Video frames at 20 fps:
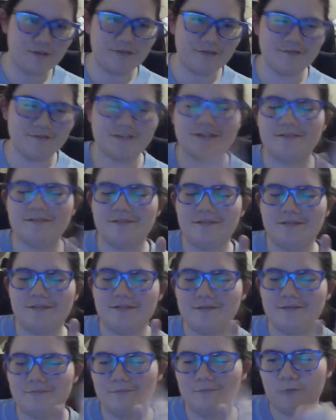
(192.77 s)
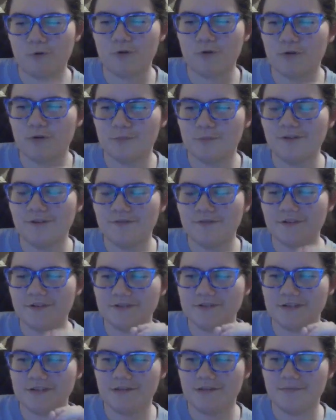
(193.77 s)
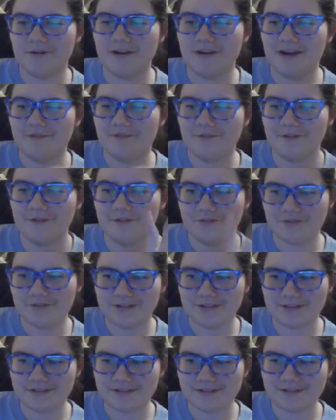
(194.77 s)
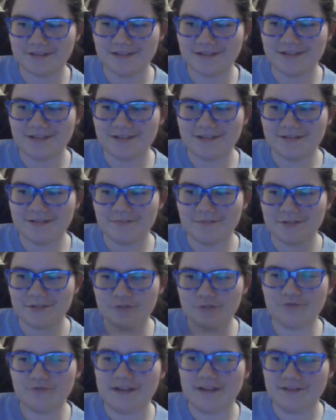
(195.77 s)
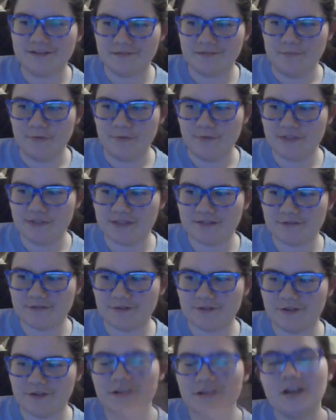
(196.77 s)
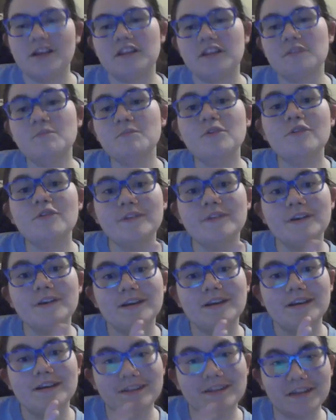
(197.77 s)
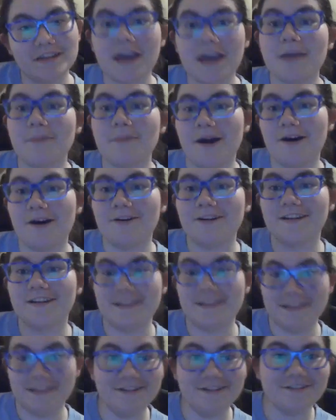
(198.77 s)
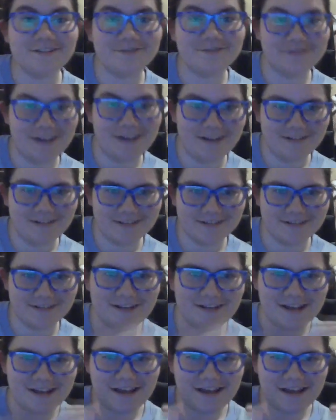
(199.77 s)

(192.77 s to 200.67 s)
It would sound more normal if there was a number after 2000. But 2000 movie sounds weird. The movie that came out in the year 2000,